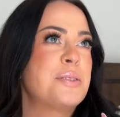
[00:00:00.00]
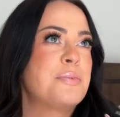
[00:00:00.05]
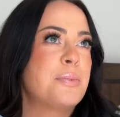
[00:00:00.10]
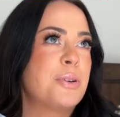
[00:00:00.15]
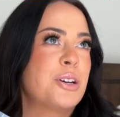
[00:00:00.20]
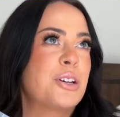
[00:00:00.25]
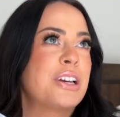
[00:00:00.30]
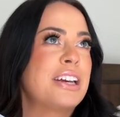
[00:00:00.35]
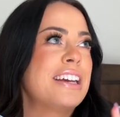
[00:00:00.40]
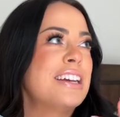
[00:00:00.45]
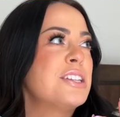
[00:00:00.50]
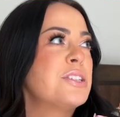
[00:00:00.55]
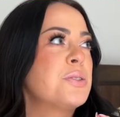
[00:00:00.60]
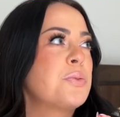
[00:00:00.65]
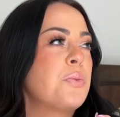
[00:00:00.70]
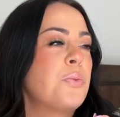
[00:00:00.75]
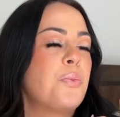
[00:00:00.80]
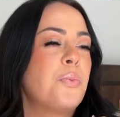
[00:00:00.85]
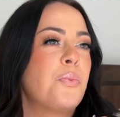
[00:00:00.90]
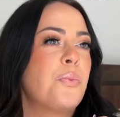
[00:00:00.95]
book, it's
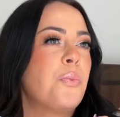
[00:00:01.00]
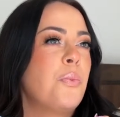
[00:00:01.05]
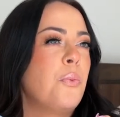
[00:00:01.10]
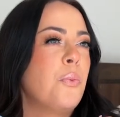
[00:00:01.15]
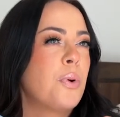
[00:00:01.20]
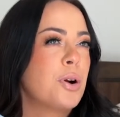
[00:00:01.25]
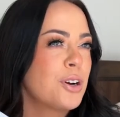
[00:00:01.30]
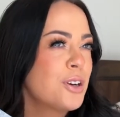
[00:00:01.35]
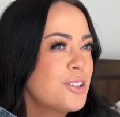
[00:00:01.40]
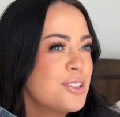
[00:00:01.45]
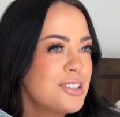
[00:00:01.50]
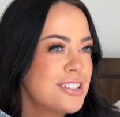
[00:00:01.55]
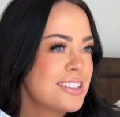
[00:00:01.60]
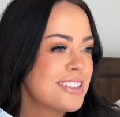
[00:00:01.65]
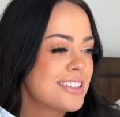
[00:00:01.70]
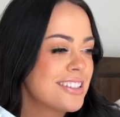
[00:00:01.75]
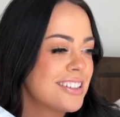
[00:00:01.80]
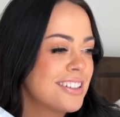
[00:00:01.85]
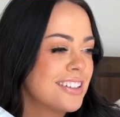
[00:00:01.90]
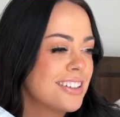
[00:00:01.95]

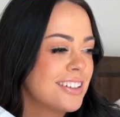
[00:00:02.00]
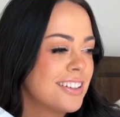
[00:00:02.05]
worse.